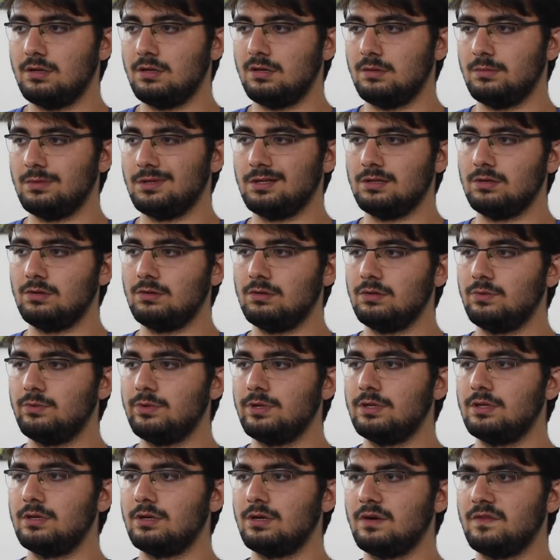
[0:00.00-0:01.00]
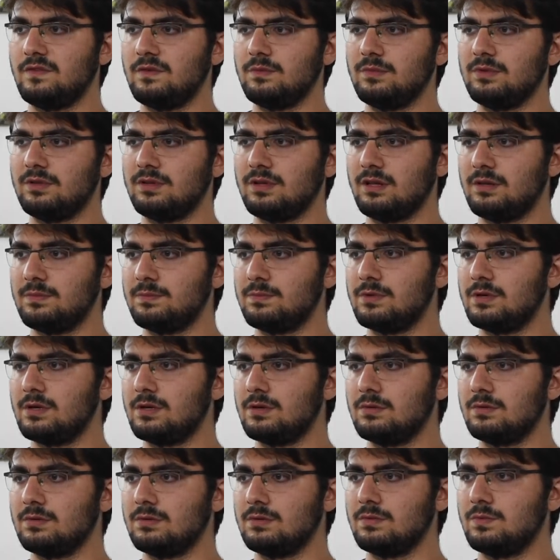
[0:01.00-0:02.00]
I mean, the only way the government helped me
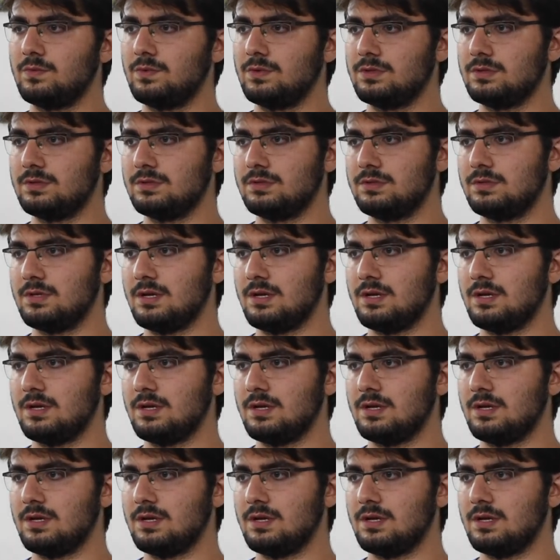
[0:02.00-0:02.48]
was